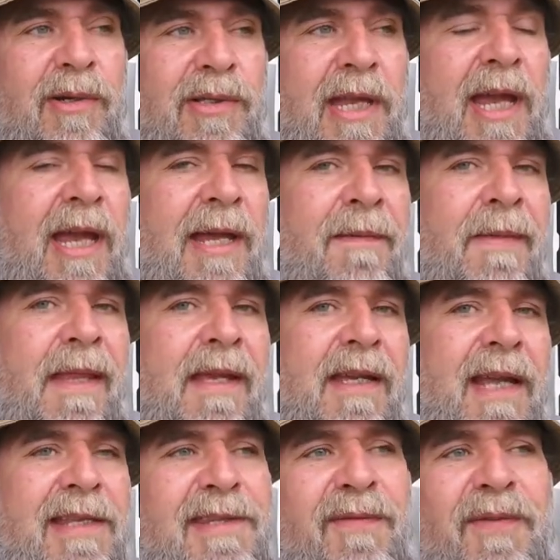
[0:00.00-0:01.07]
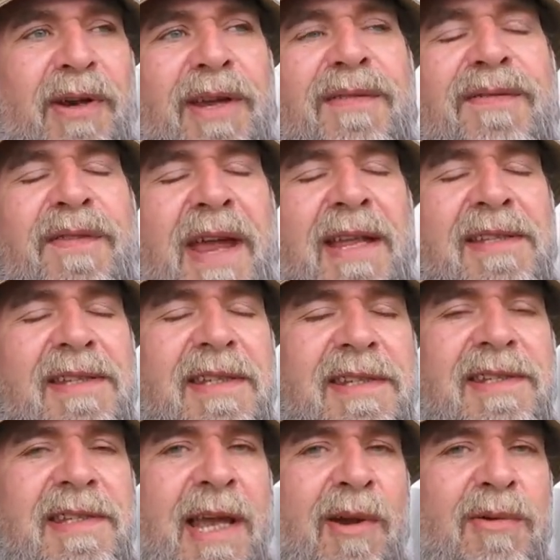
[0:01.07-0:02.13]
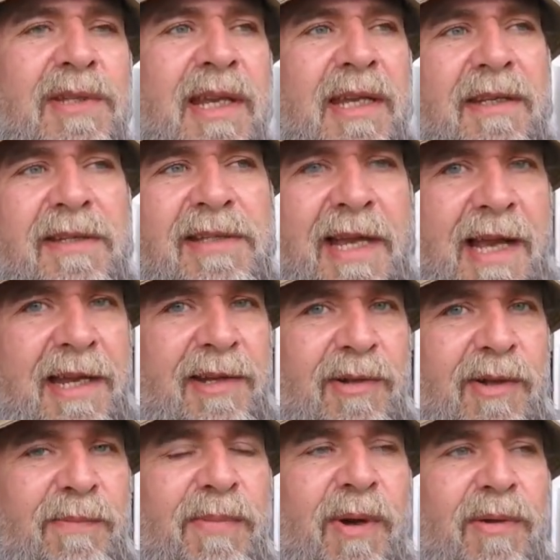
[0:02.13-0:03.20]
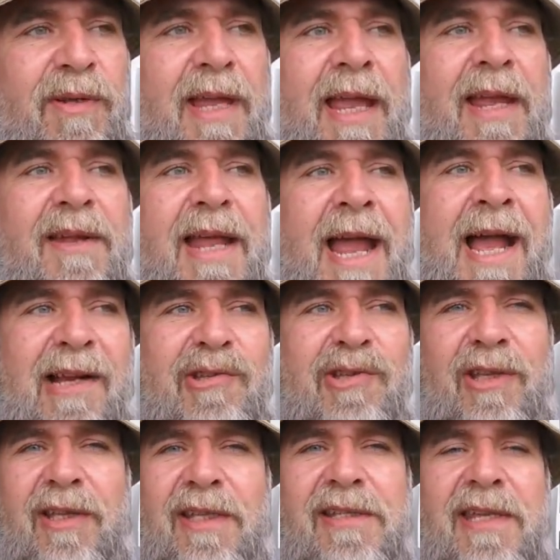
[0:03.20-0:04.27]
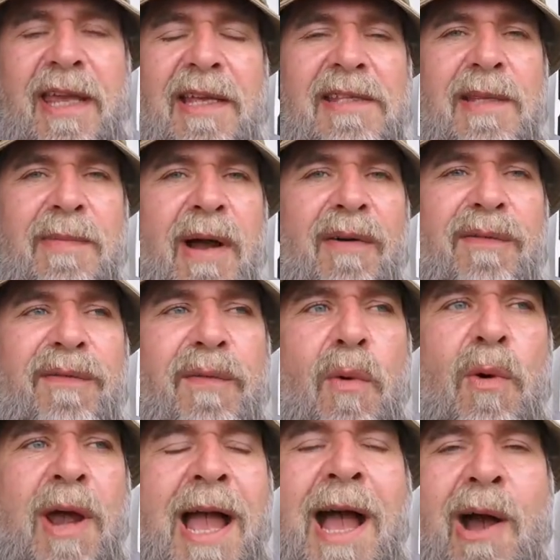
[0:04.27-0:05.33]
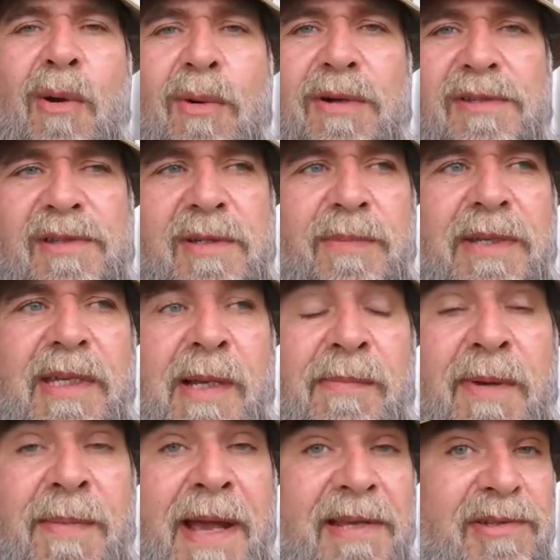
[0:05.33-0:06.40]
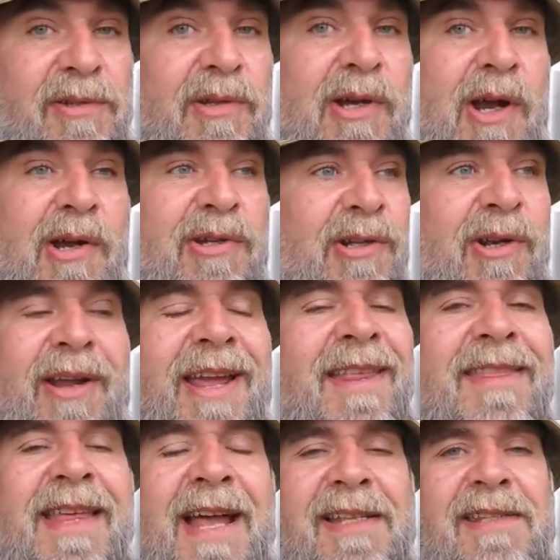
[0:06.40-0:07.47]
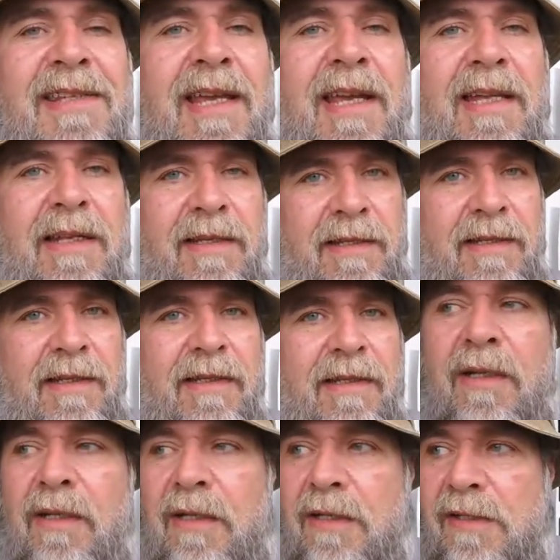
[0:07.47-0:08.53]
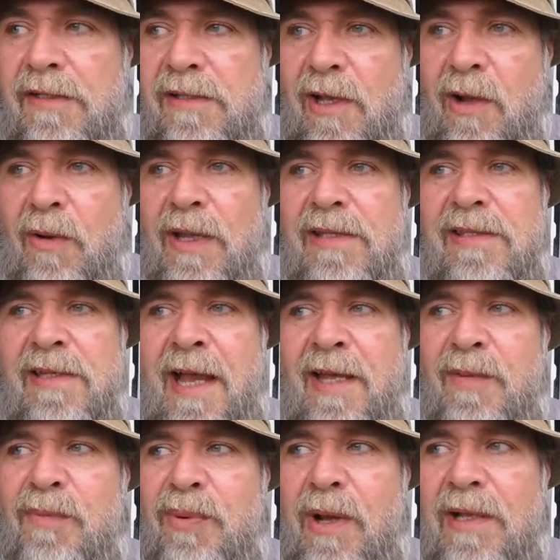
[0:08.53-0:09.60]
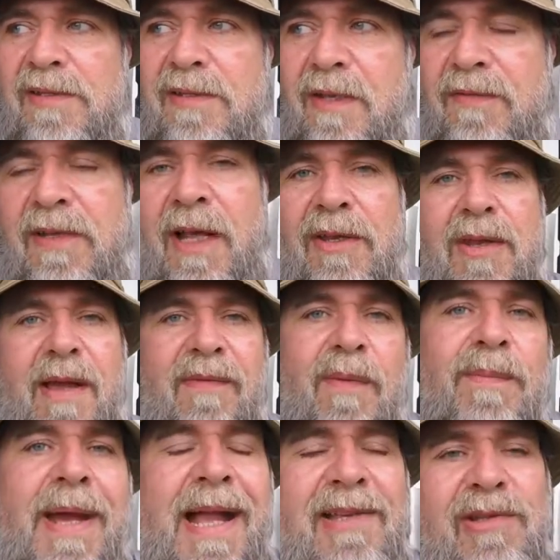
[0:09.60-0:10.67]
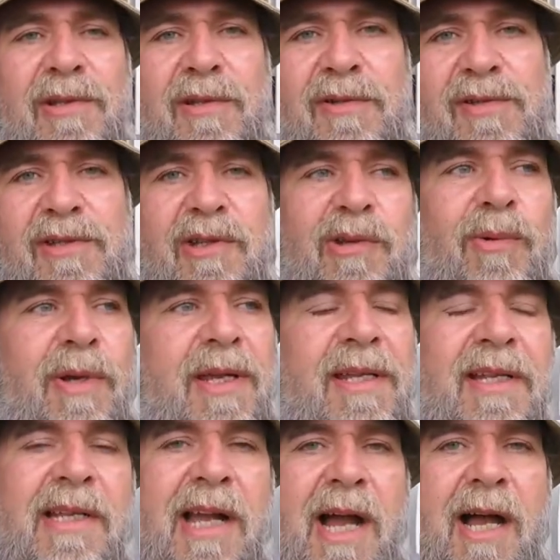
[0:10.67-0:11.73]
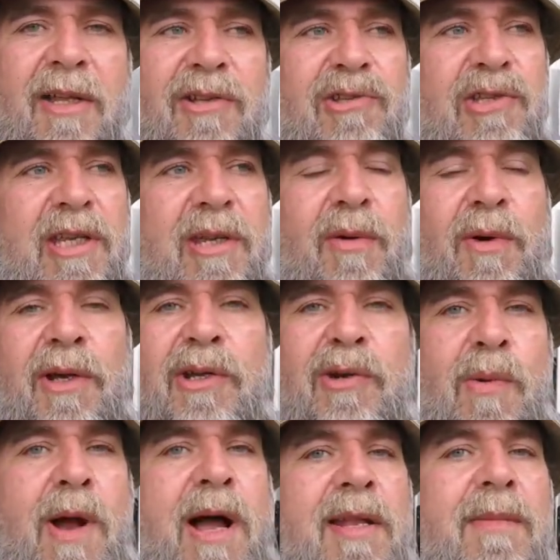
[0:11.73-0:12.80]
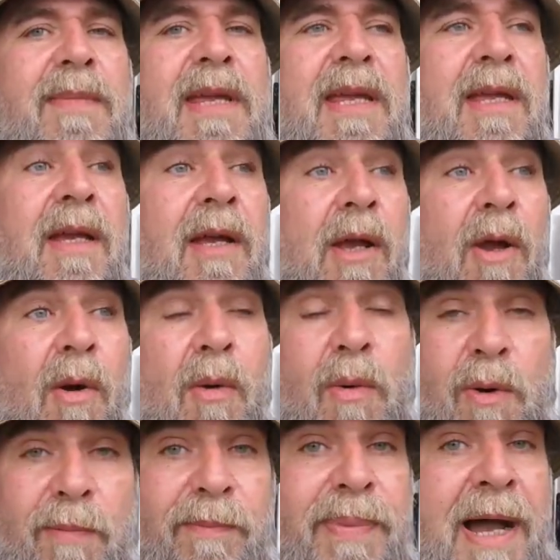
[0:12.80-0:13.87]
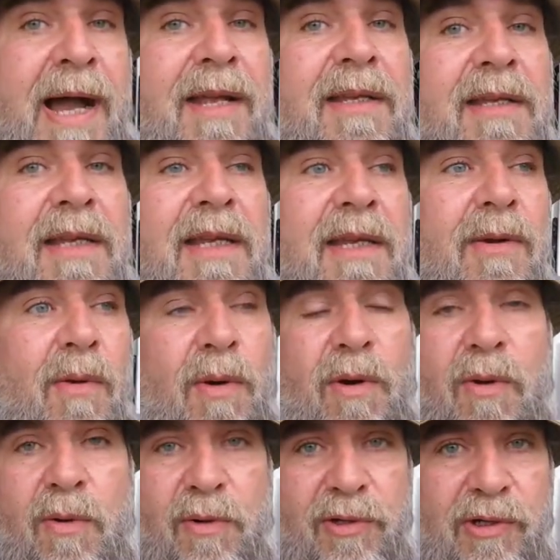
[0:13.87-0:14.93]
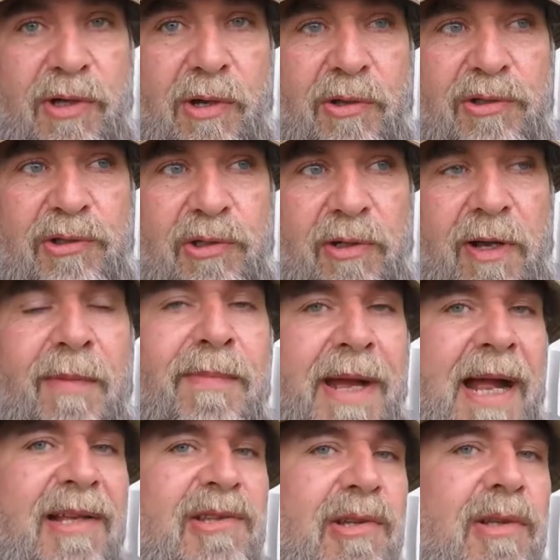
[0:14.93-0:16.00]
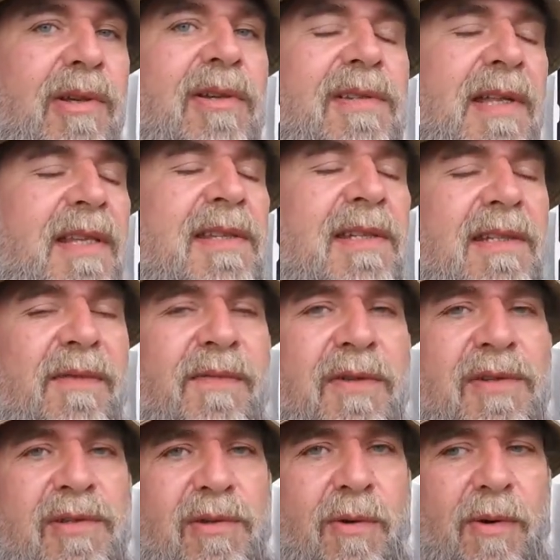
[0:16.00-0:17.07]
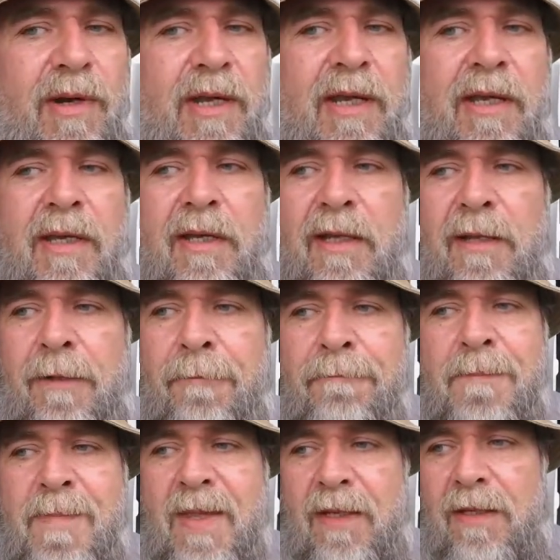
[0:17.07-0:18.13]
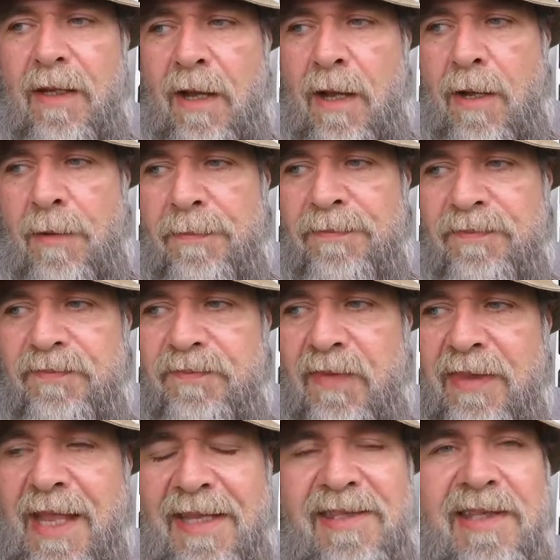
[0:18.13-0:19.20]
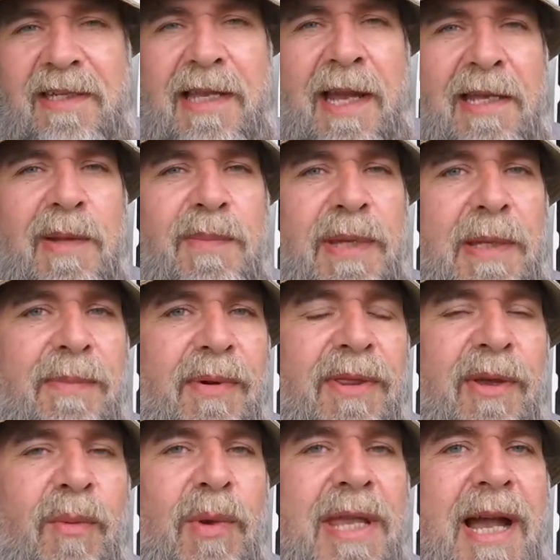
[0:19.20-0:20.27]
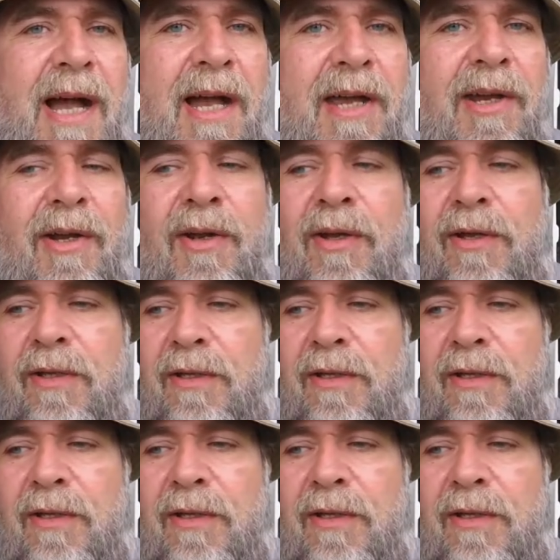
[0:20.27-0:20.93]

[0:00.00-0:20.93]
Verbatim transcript: Okay? It's a very fancy sounding title, but it actually takes about four hours to become a master gardener, and that's it. So it's not impressive. Now, you have a bachelor's degree in ecology or agronomy or botany or horticulture, a bachelor's, that's a different story. Um, that's the kind of people that we hire.